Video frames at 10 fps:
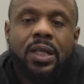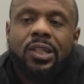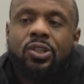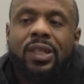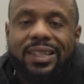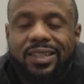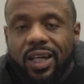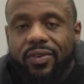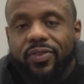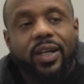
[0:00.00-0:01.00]
So that's
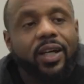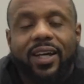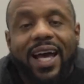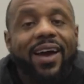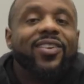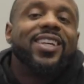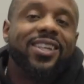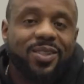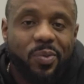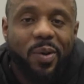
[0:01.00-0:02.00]
enough
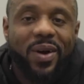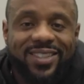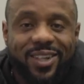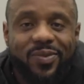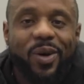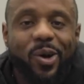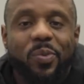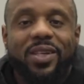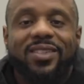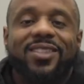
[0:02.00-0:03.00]
advertising about myself and my own
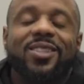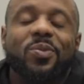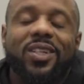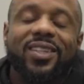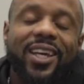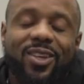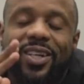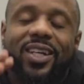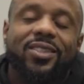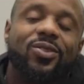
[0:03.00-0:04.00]
businesses, but thank you
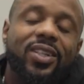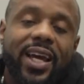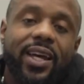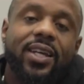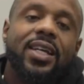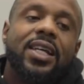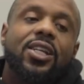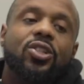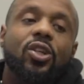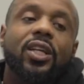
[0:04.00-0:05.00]
guys on that.
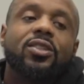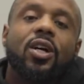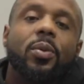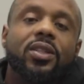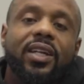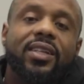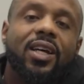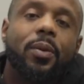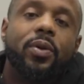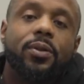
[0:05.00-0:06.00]
So let's talk about today's
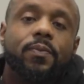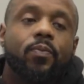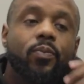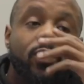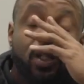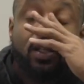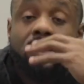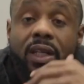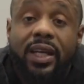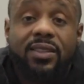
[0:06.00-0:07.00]
topic.
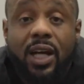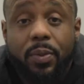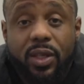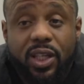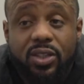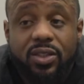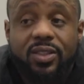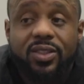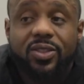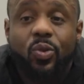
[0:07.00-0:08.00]
Today's topic is,
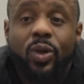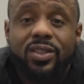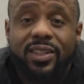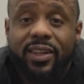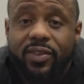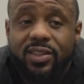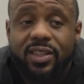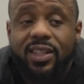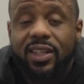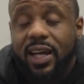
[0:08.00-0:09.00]
what's the difference
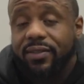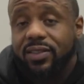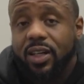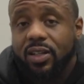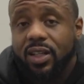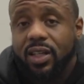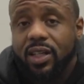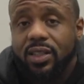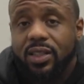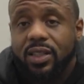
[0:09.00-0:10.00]
in a lifestyle client
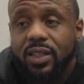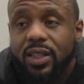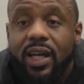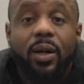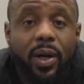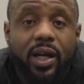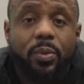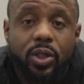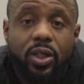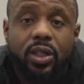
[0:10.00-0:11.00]
and a
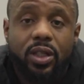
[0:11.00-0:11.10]
bodybuilder?